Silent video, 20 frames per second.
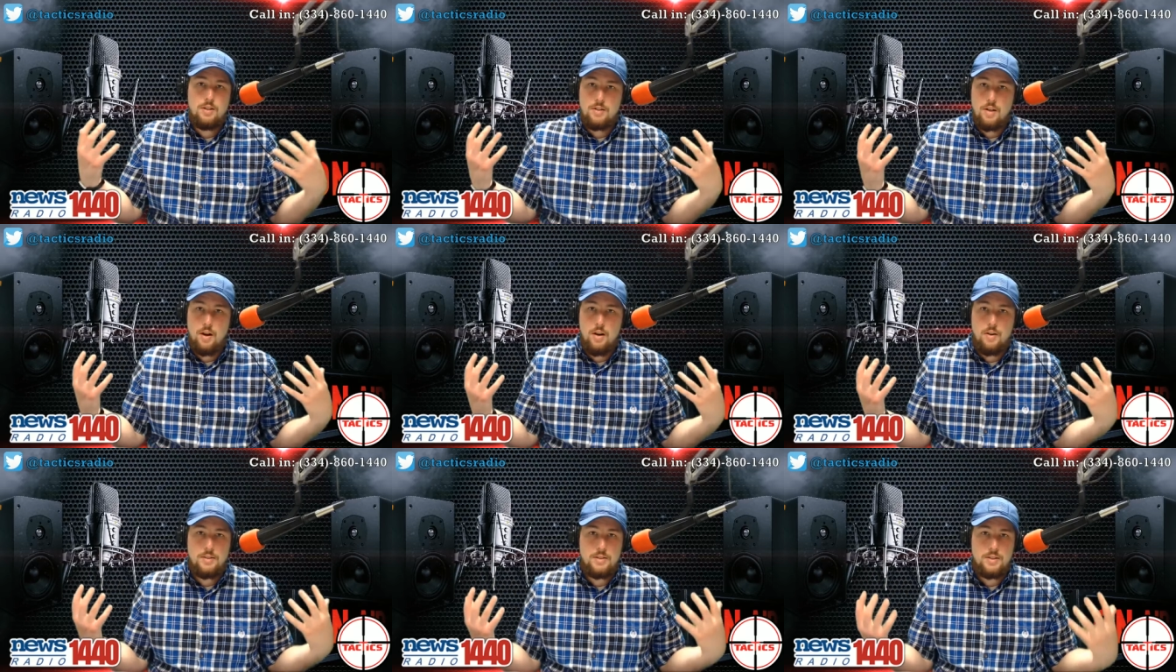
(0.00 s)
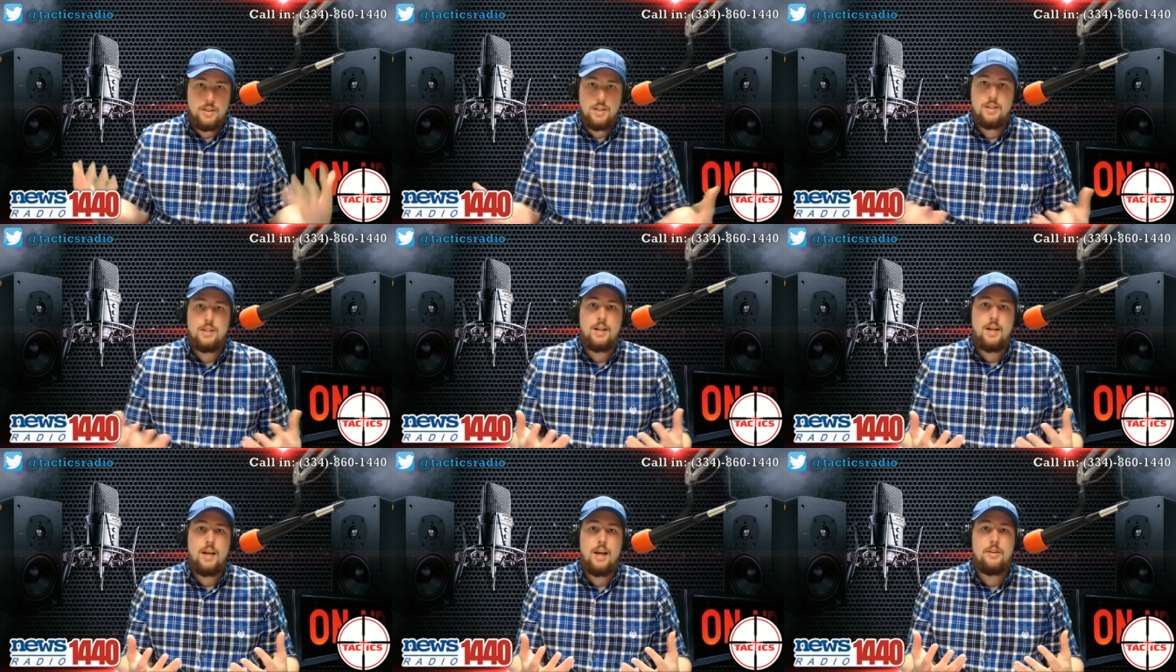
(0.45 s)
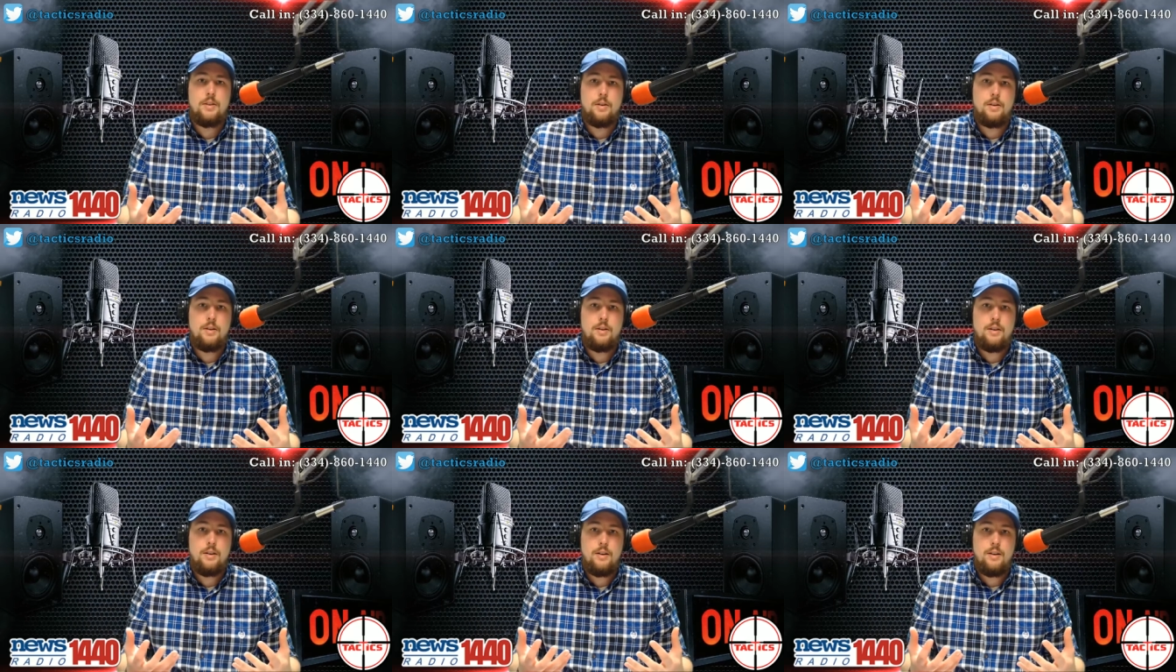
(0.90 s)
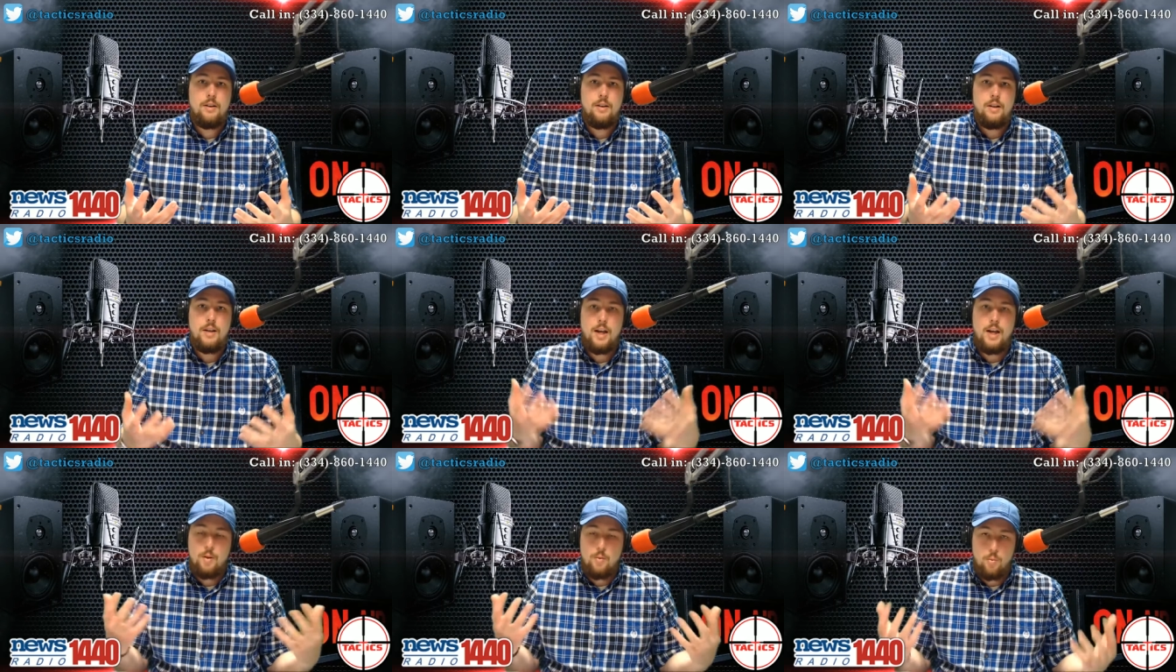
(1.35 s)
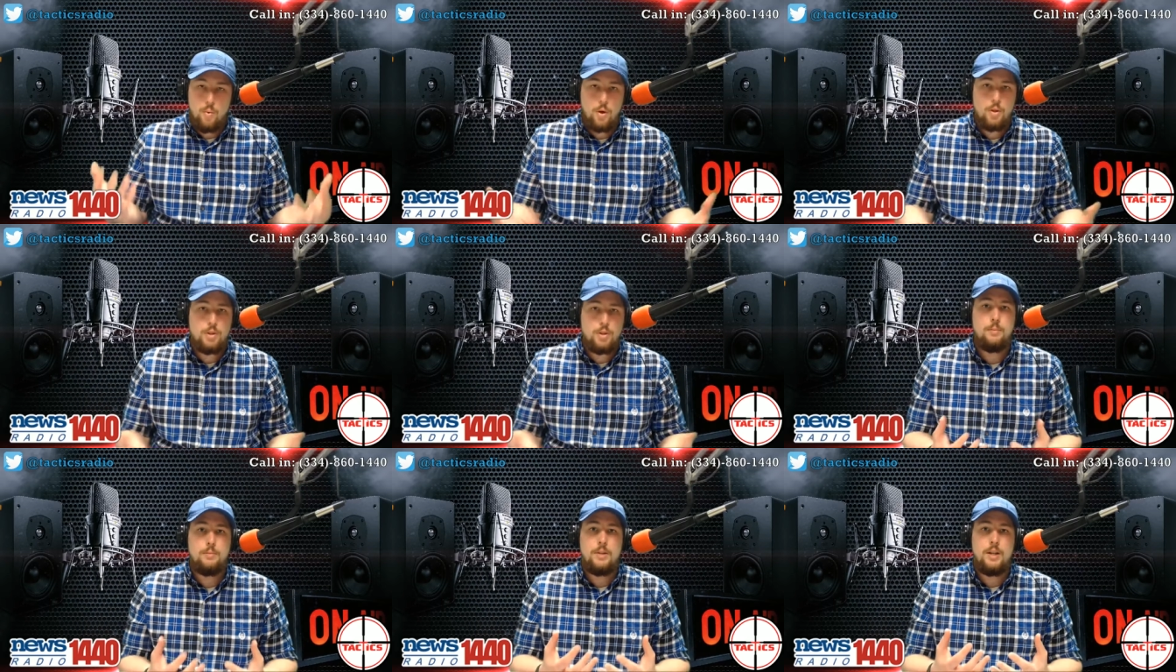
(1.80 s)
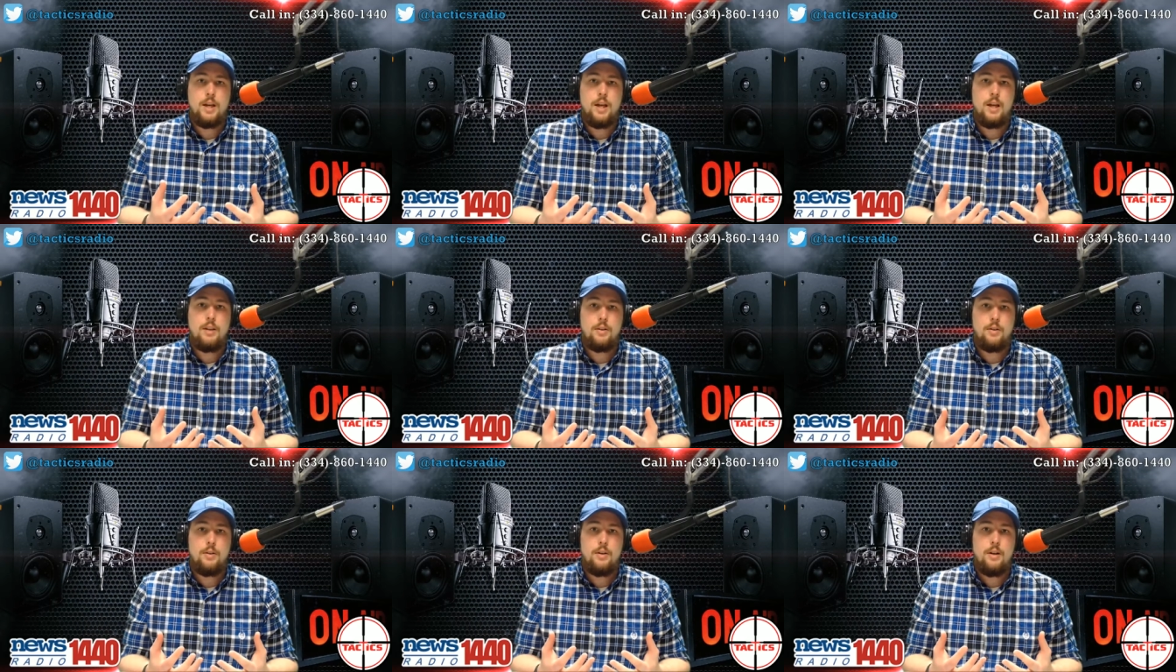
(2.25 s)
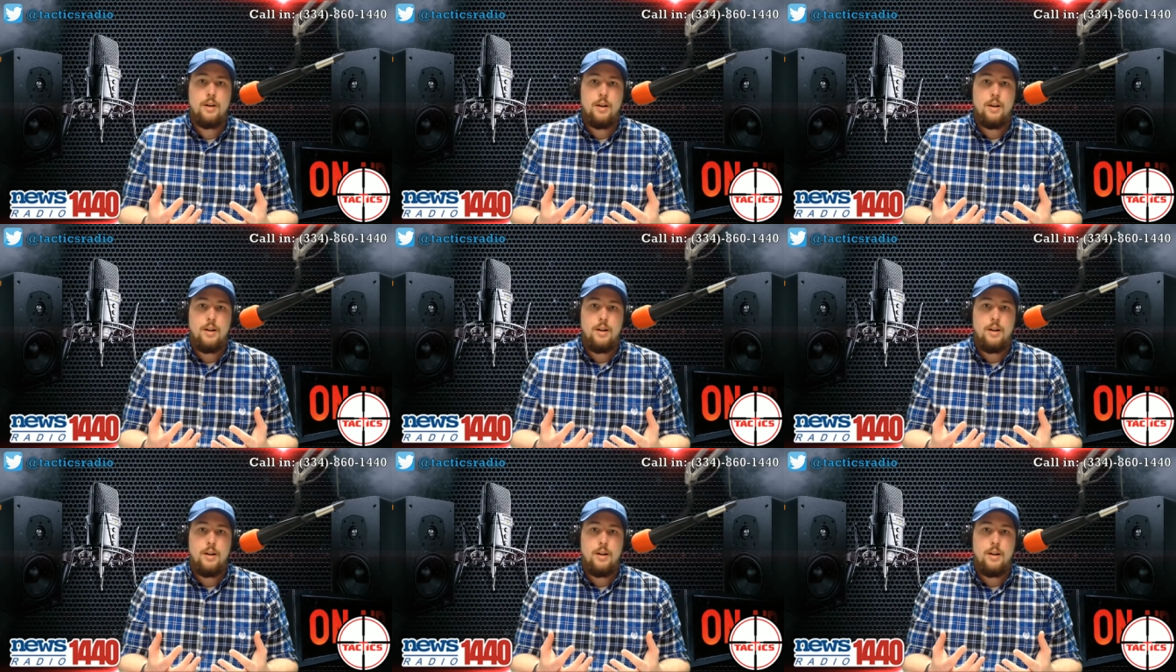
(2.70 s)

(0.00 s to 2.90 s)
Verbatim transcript: all sit together and worship together.